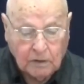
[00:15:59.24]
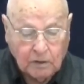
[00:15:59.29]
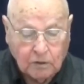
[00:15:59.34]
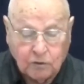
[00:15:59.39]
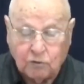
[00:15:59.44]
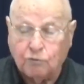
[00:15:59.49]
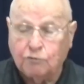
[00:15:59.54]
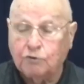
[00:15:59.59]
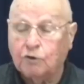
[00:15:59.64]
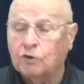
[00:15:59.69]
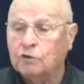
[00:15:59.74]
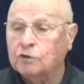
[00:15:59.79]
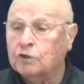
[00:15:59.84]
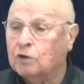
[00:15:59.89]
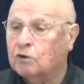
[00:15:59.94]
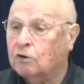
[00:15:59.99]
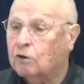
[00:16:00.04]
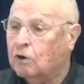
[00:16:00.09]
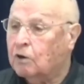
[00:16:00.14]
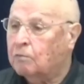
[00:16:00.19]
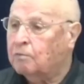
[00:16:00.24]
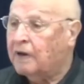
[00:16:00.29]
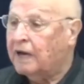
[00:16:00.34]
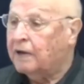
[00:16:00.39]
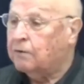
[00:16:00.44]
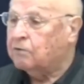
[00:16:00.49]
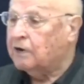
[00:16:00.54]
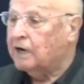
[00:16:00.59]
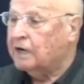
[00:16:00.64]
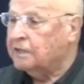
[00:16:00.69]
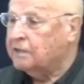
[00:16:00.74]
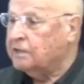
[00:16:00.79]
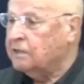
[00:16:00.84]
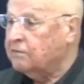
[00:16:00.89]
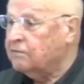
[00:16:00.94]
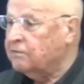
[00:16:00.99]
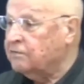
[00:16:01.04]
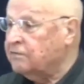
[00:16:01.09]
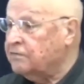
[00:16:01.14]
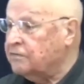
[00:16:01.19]
You know that all of my
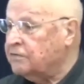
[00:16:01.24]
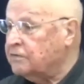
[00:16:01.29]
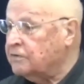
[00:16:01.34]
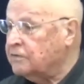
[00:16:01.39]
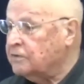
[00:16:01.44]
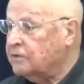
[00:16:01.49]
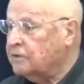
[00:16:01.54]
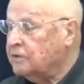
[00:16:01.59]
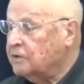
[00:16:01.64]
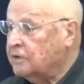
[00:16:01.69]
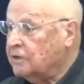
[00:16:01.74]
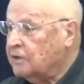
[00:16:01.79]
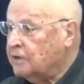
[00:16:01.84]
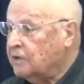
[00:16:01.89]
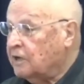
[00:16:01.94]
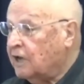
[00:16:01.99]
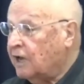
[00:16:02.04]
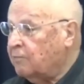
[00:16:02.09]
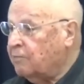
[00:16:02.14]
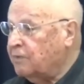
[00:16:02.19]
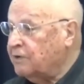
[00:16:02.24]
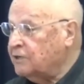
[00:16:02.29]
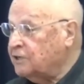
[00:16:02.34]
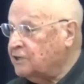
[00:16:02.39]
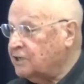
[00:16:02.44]
relatives have been